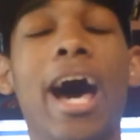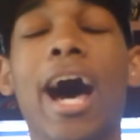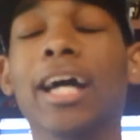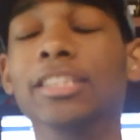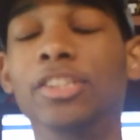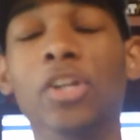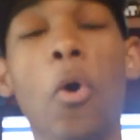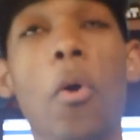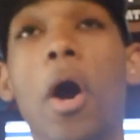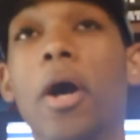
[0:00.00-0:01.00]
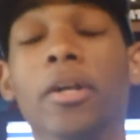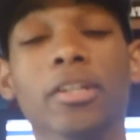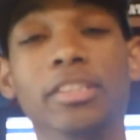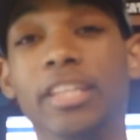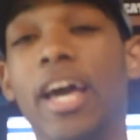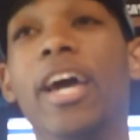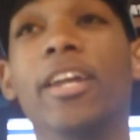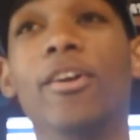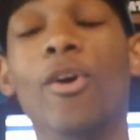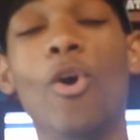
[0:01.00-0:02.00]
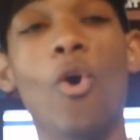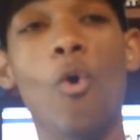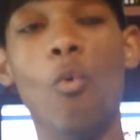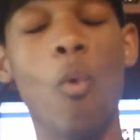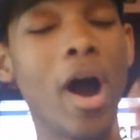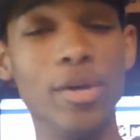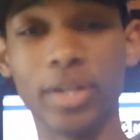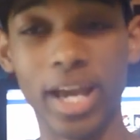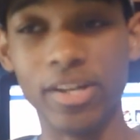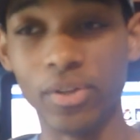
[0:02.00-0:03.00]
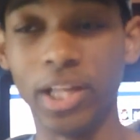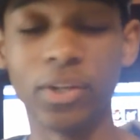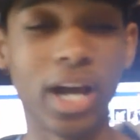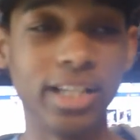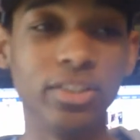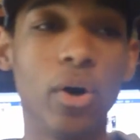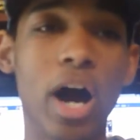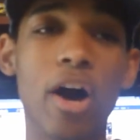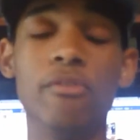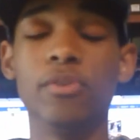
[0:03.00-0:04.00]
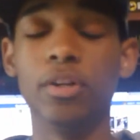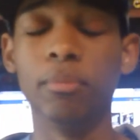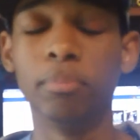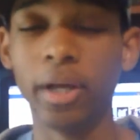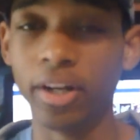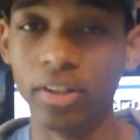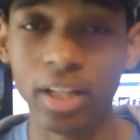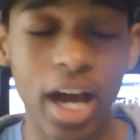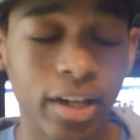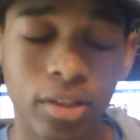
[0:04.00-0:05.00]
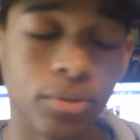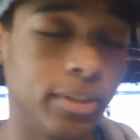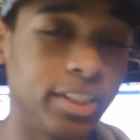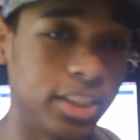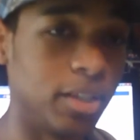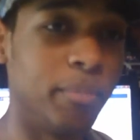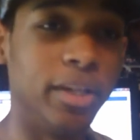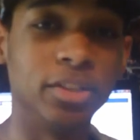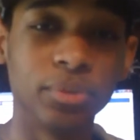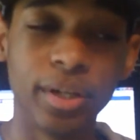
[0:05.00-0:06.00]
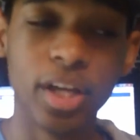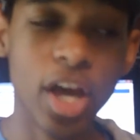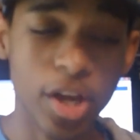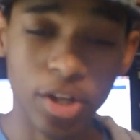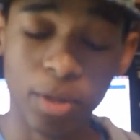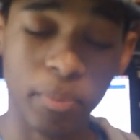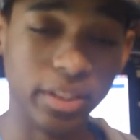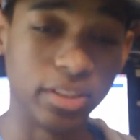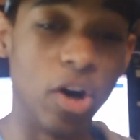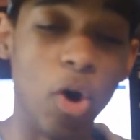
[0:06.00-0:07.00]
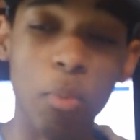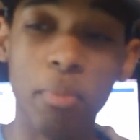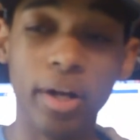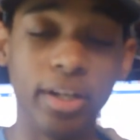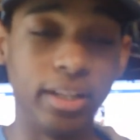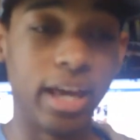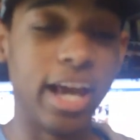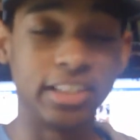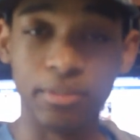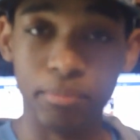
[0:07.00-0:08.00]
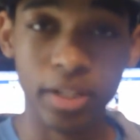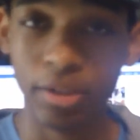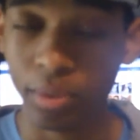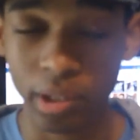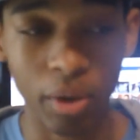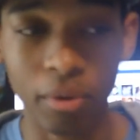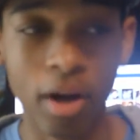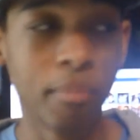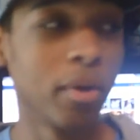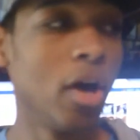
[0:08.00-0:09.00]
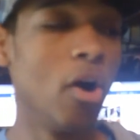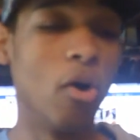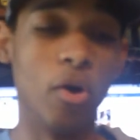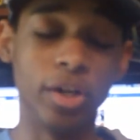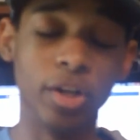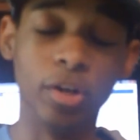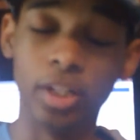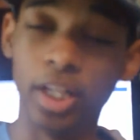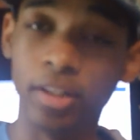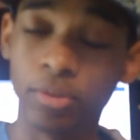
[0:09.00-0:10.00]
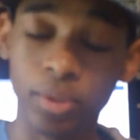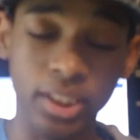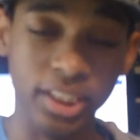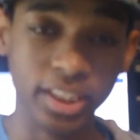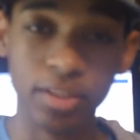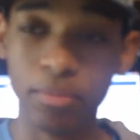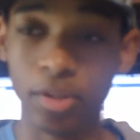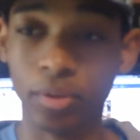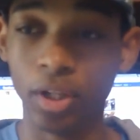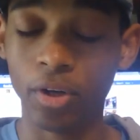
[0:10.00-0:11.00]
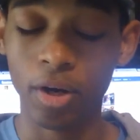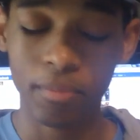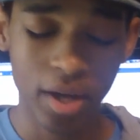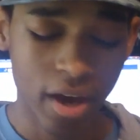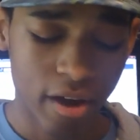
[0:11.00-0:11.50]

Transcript: I don't understand why you can't do that. You guys know how if you're playing online on 360 or PS3, you can press the home button and the X and B will load up, or you know, the 360 menu will load up.